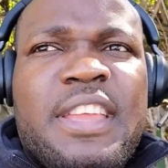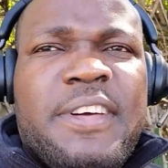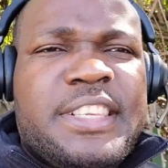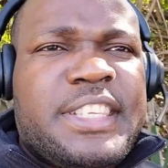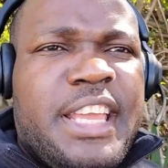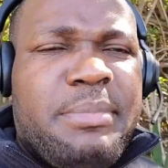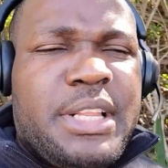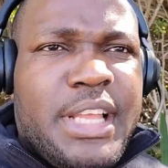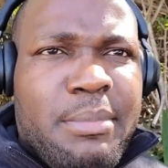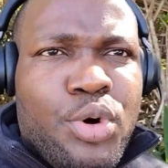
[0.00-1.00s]
give a
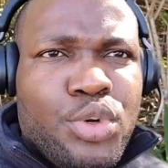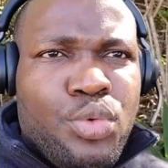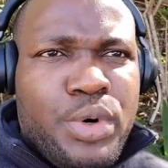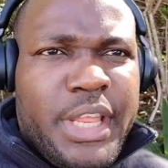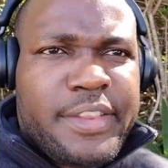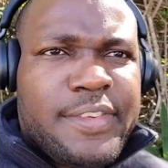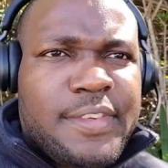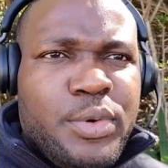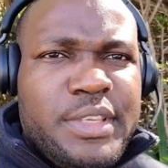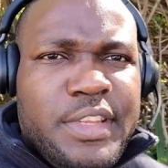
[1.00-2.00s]
statement about who
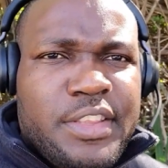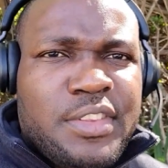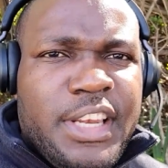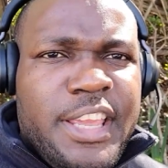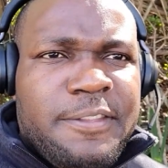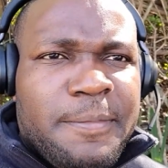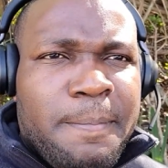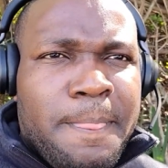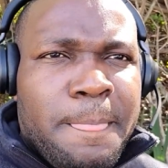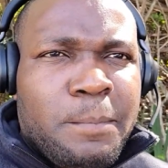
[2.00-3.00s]
is next to leave?
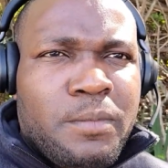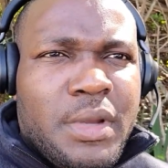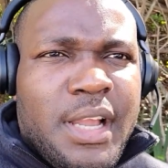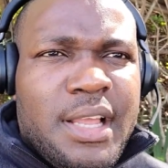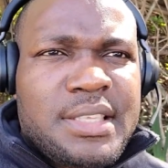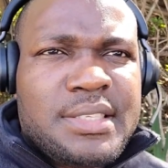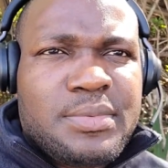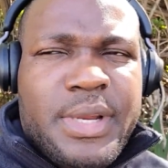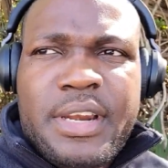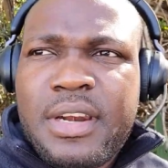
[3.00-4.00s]

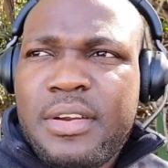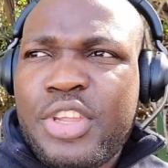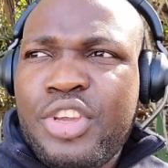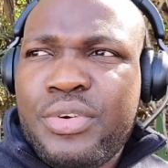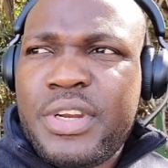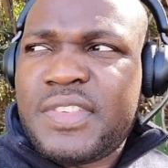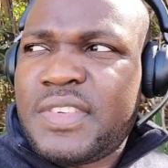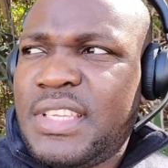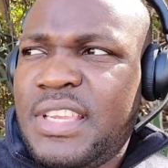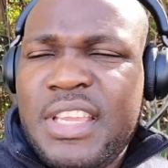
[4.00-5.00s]
Because we're curious
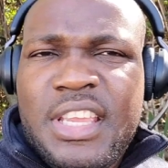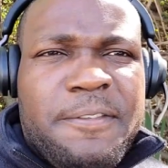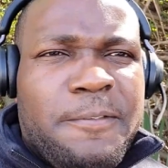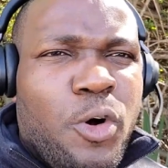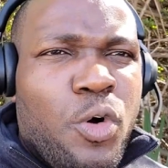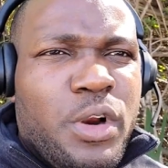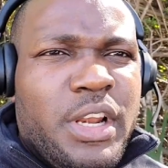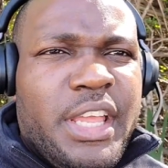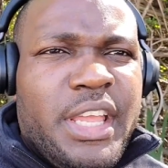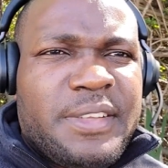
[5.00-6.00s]
to see if
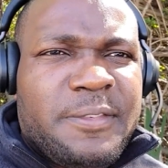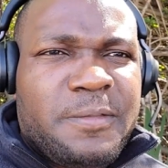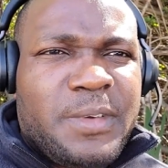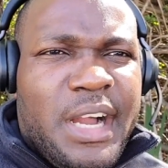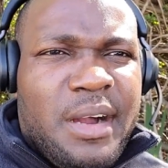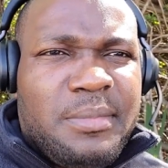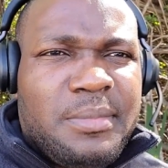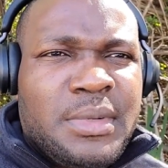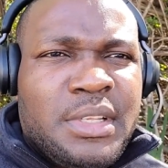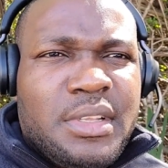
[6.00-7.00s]
only
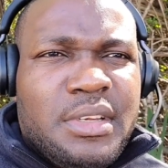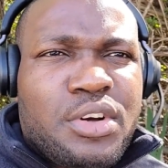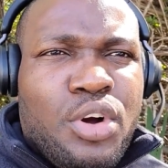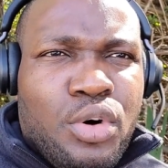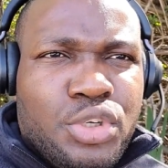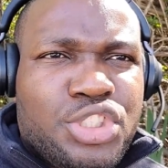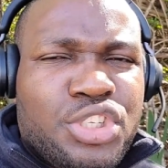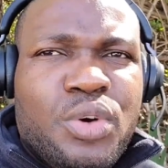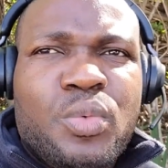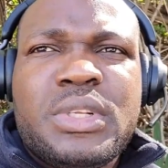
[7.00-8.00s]
the
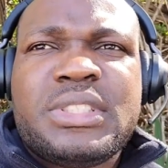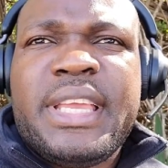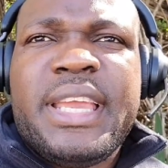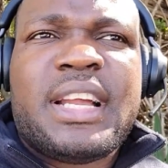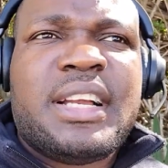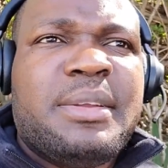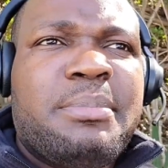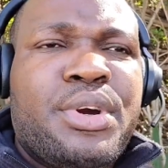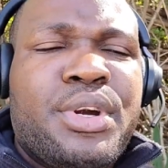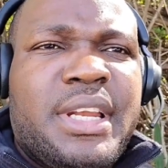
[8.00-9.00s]
coach will take
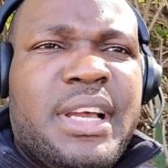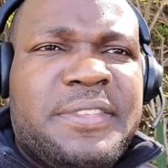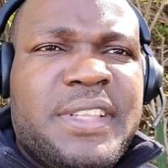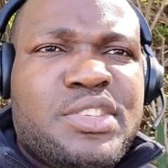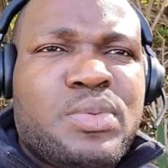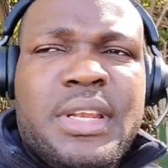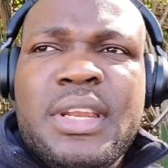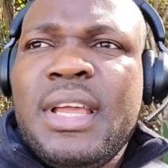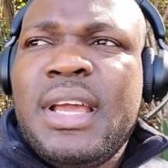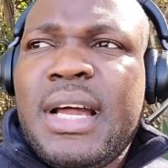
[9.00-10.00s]
the burden off this
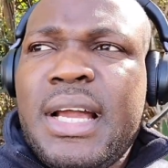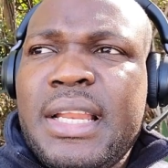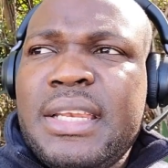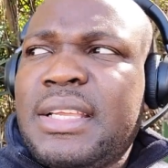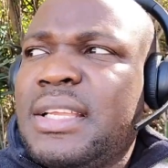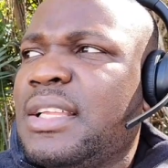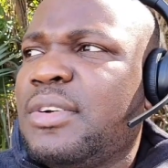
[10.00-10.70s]
one, and